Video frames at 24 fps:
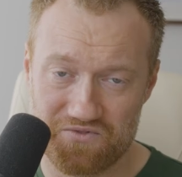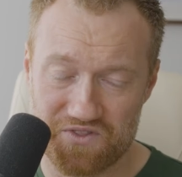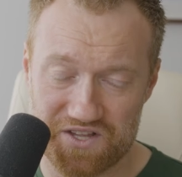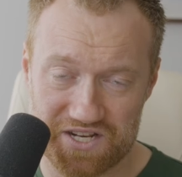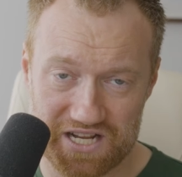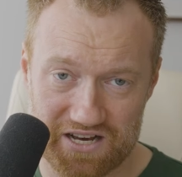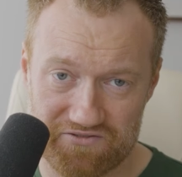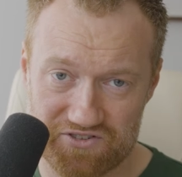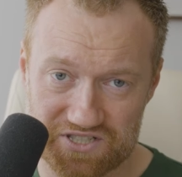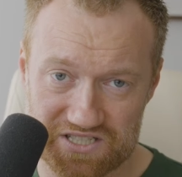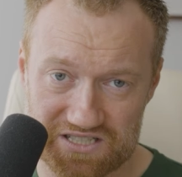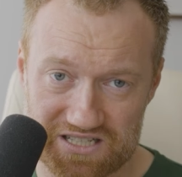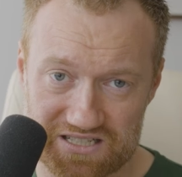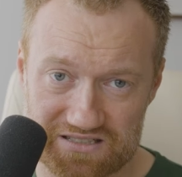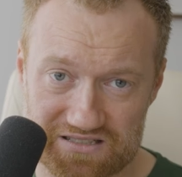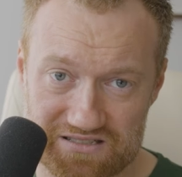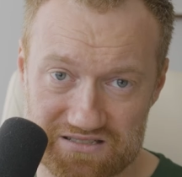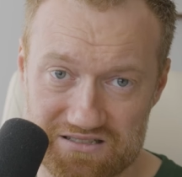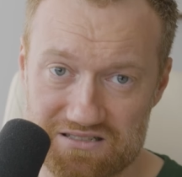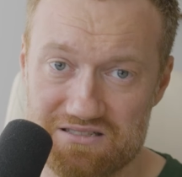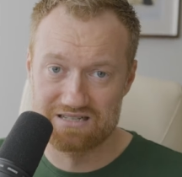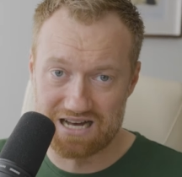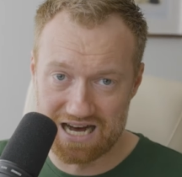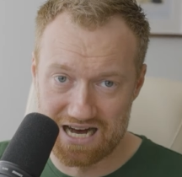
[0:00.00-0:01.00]
the
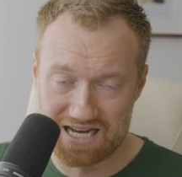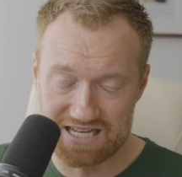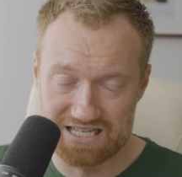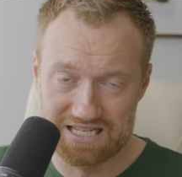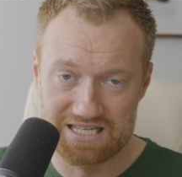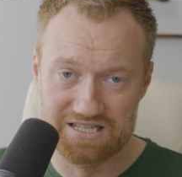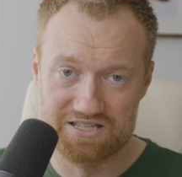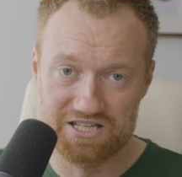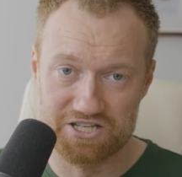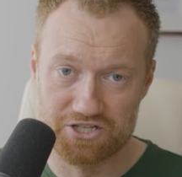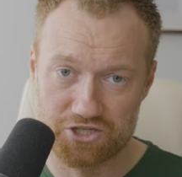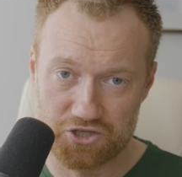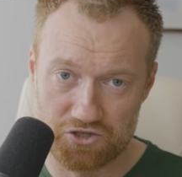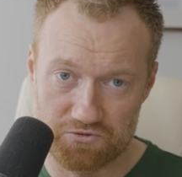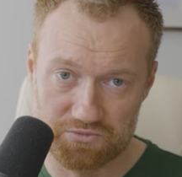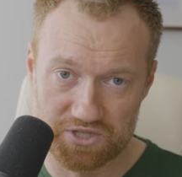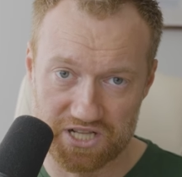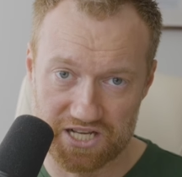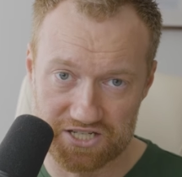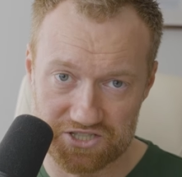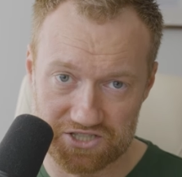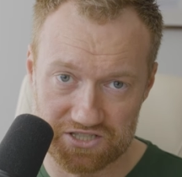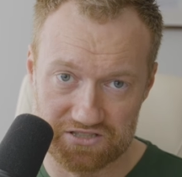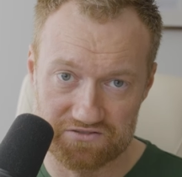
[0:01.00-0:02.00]
deficits, i.e. the
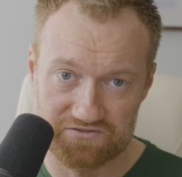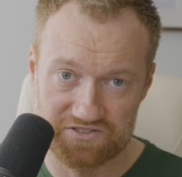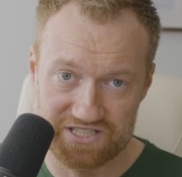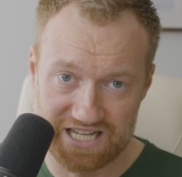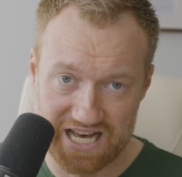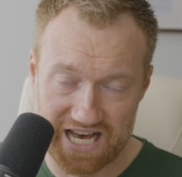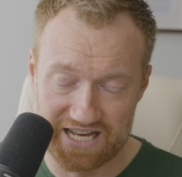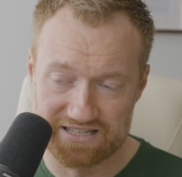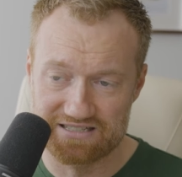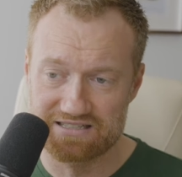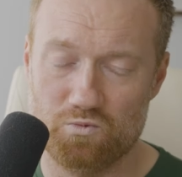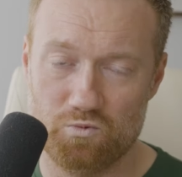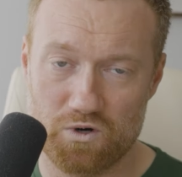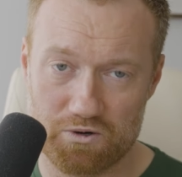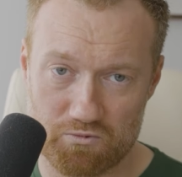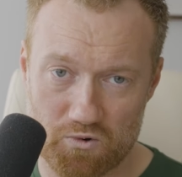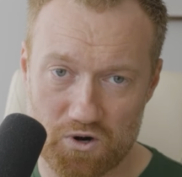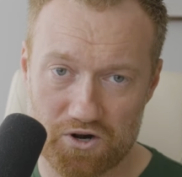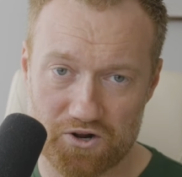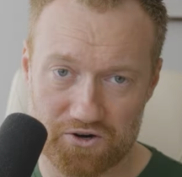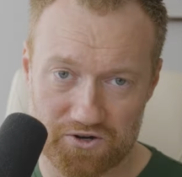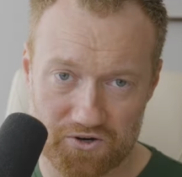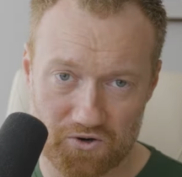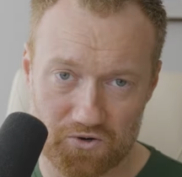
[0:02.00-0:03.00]
accumulation of debt. We
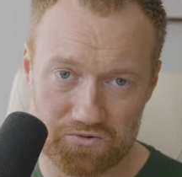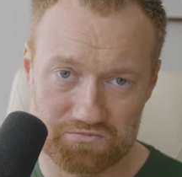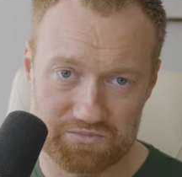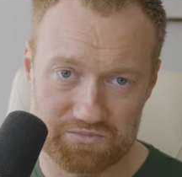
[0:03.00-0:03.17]
want our gold